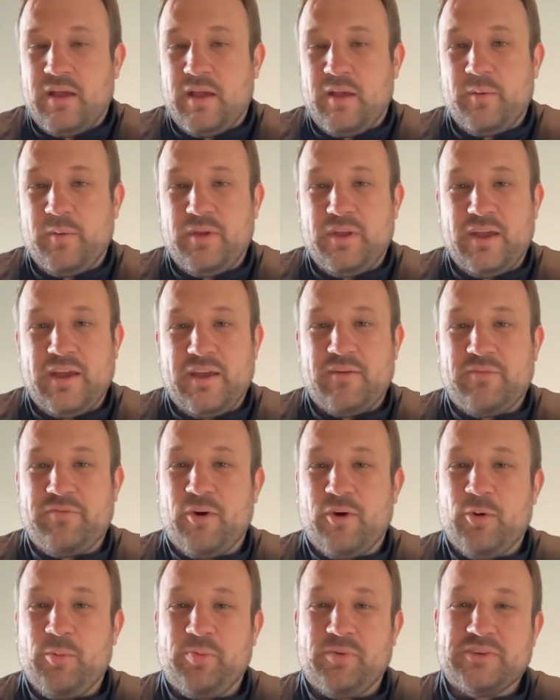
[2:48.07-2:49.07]
Yeah,
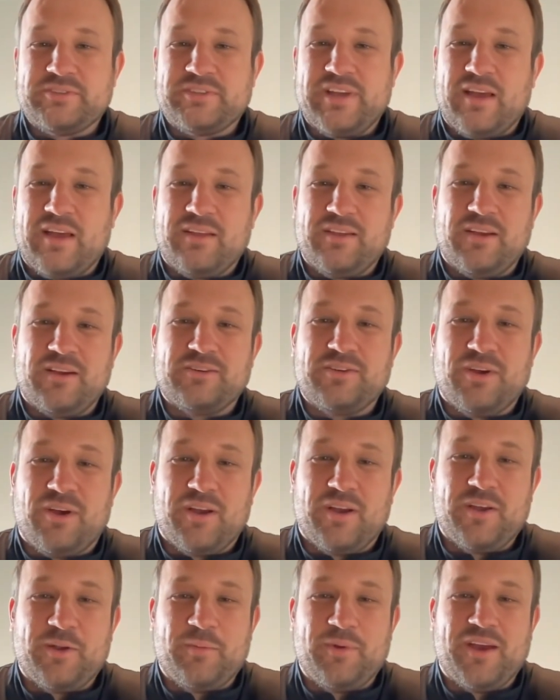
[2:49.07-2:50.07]
Oprah's out there
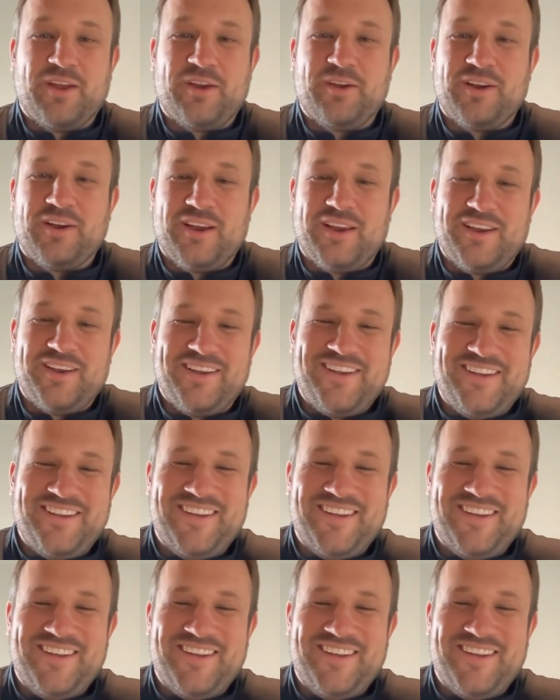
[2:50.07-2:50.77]
talking about it, right?